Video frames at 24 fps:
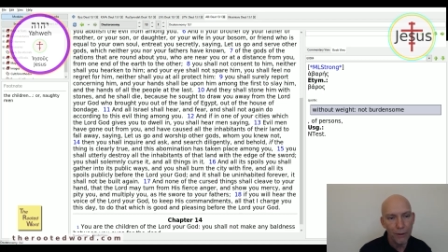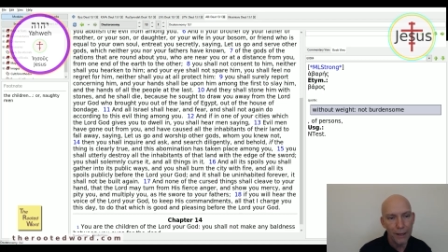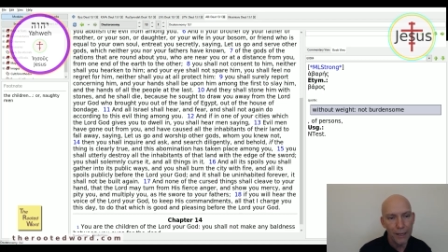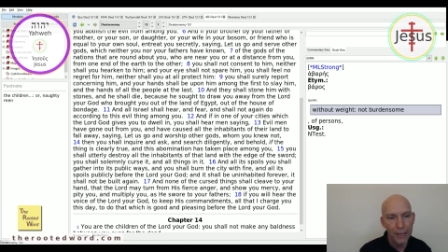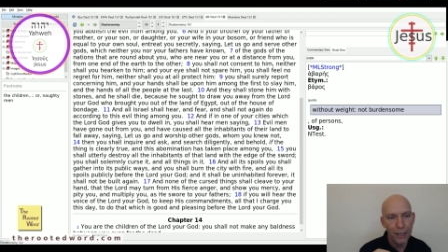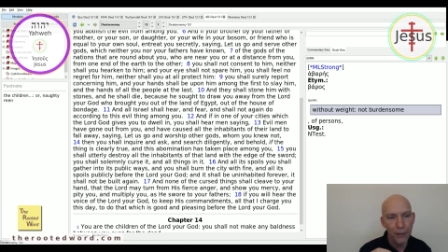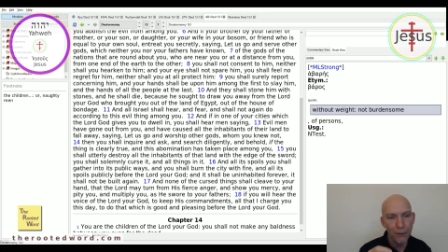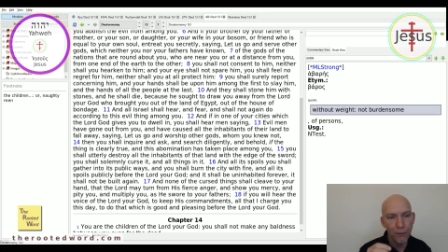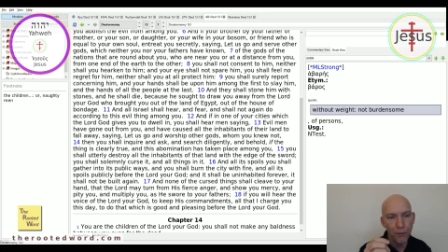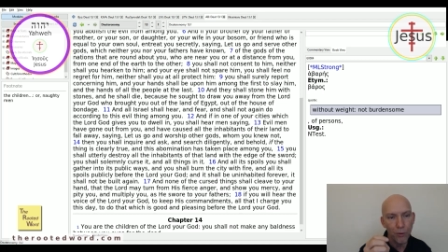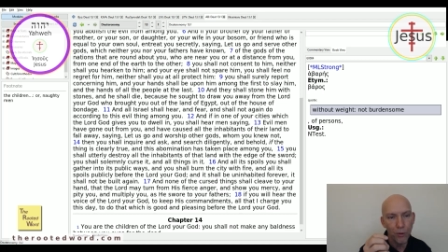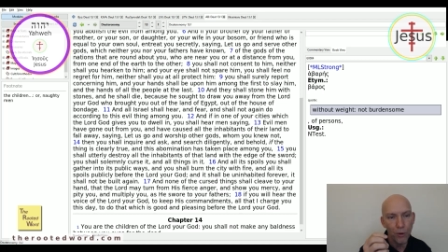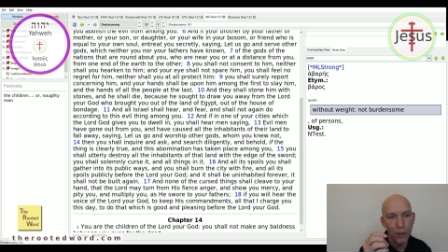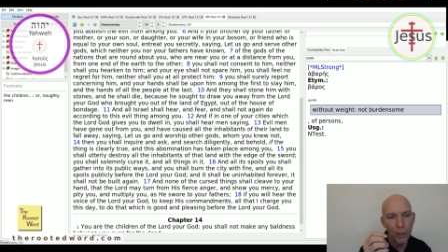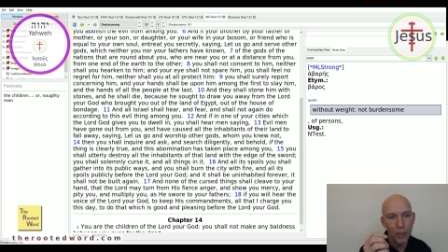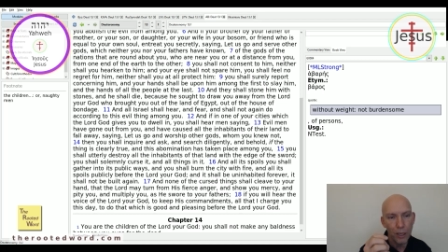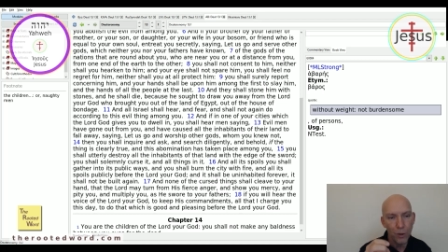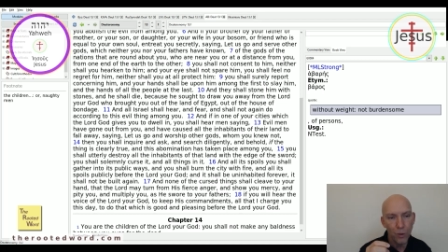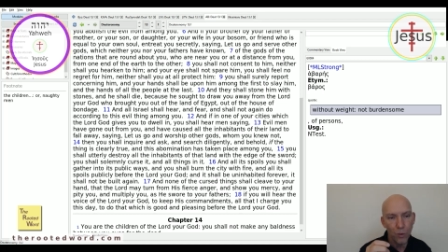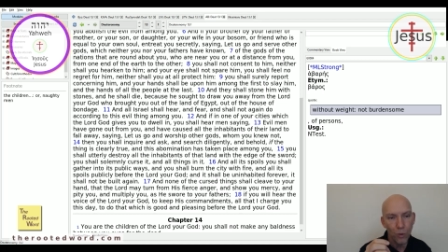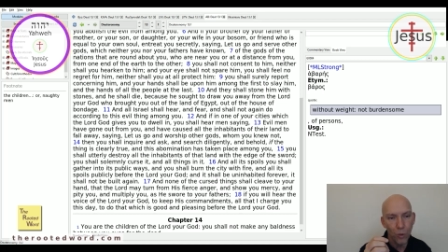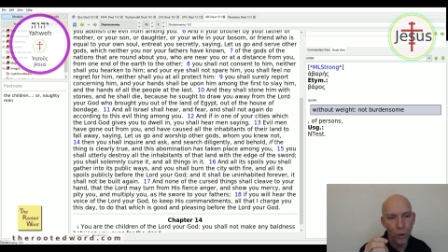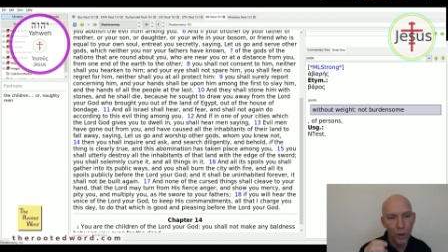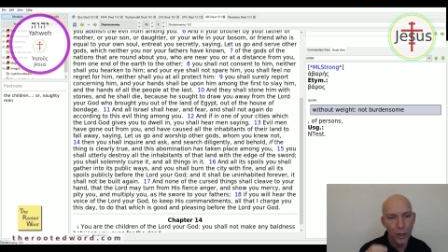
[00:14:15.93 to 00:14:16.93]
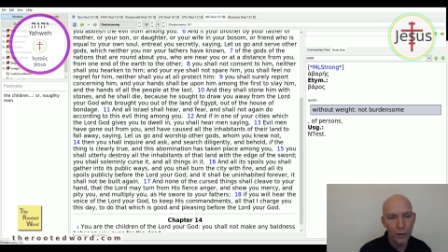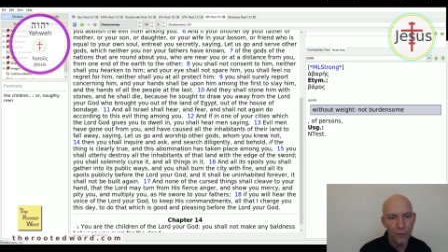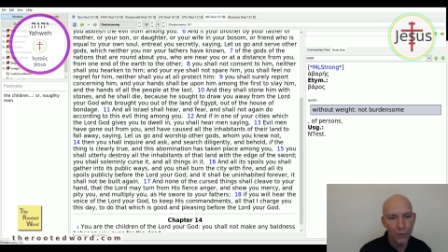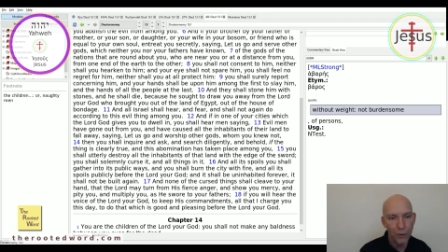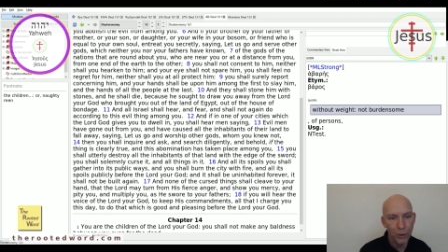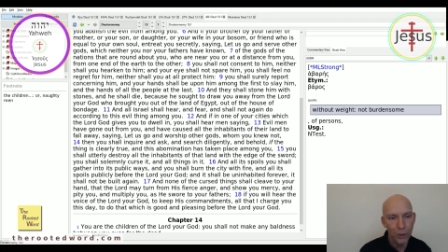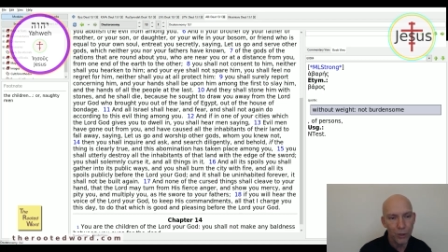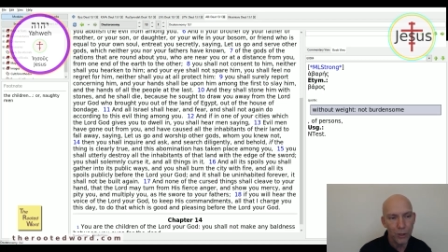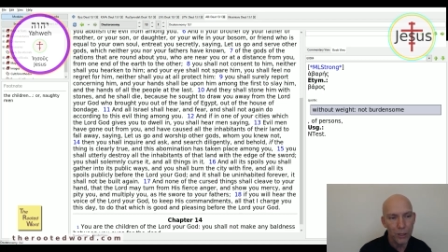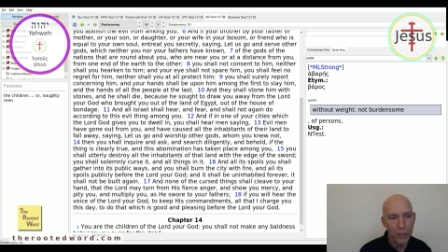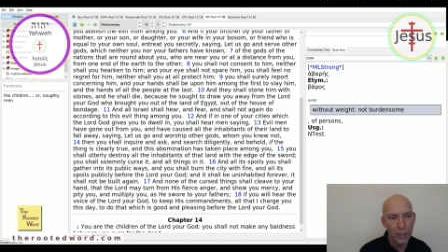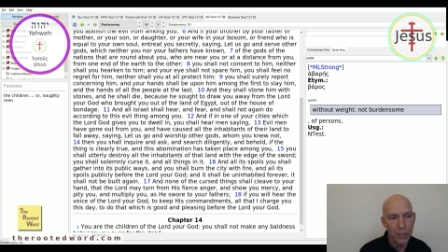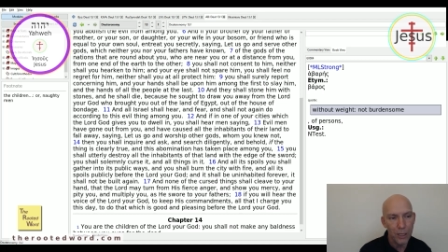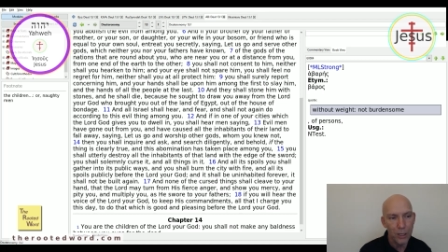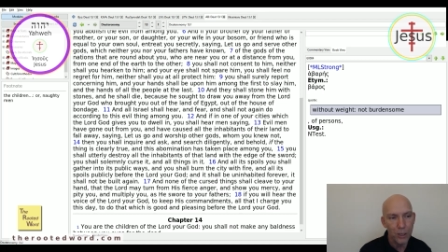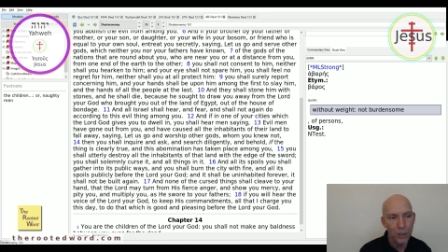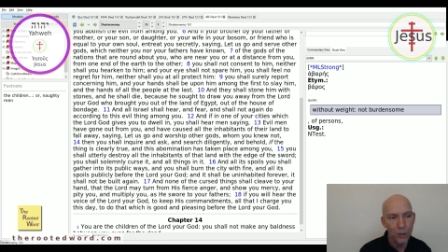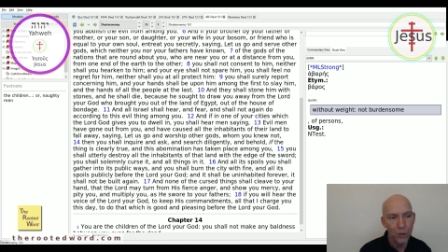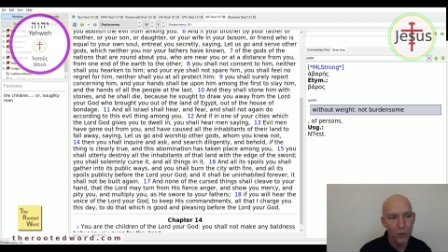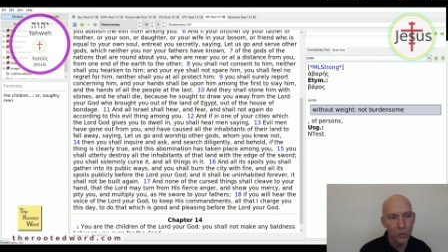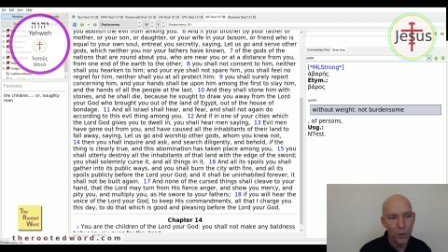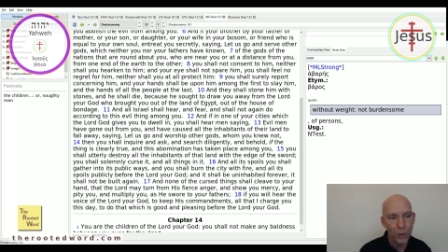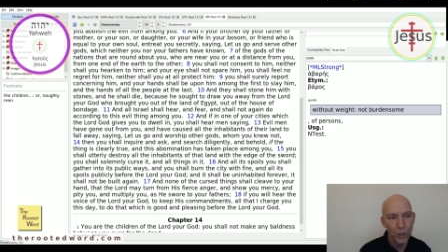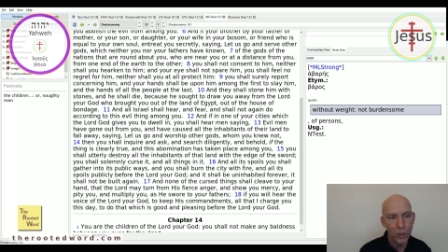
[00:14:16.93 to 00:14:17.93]
and if in one of your
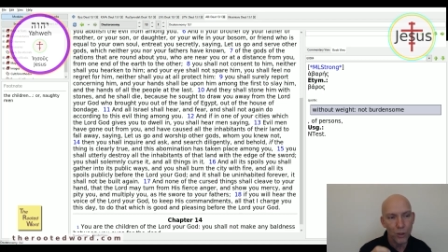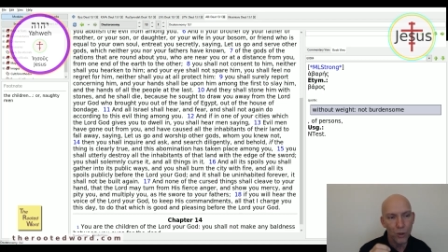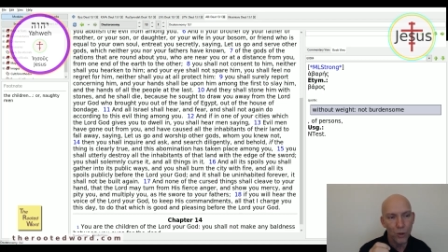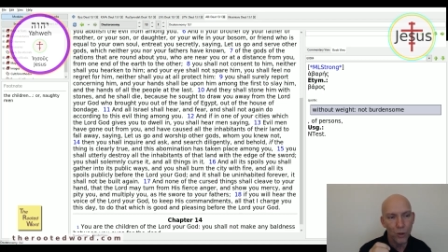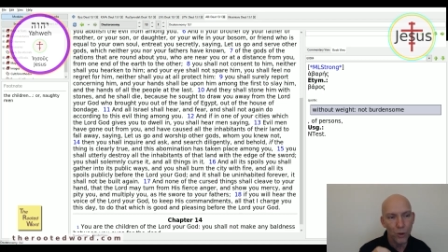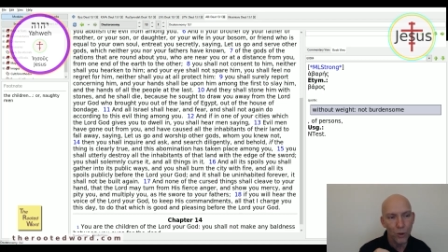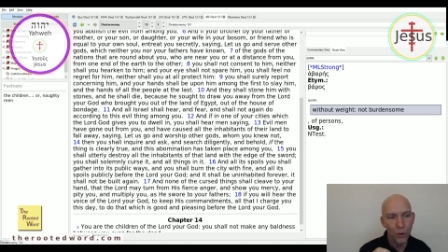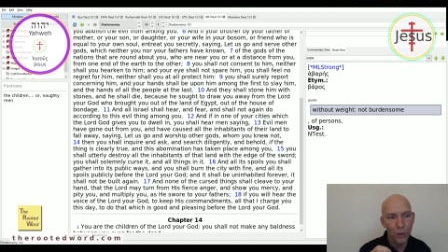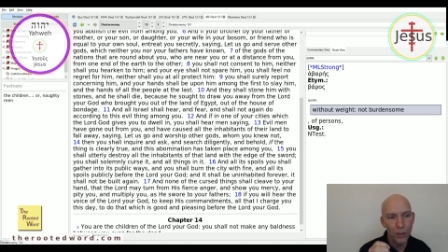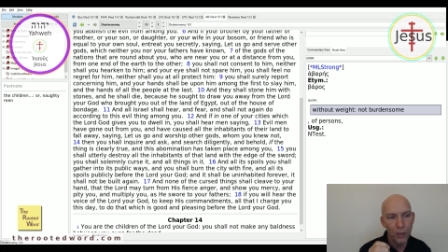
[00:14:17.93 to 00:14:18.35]
cities, which the Lord